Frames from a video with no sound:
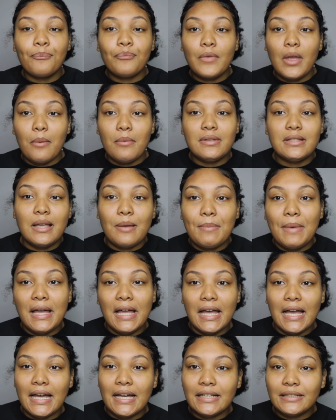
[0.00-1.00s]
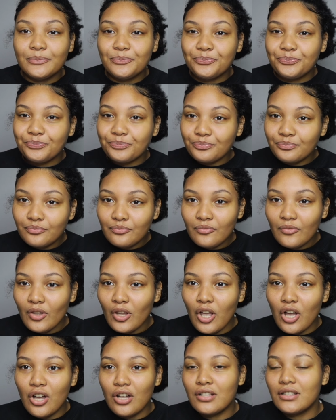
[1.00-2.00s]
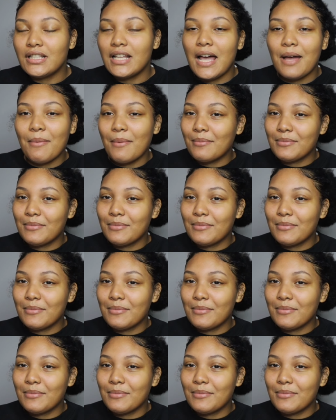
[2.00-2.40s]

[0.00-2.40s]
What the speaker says: That means I'm gonna end on time.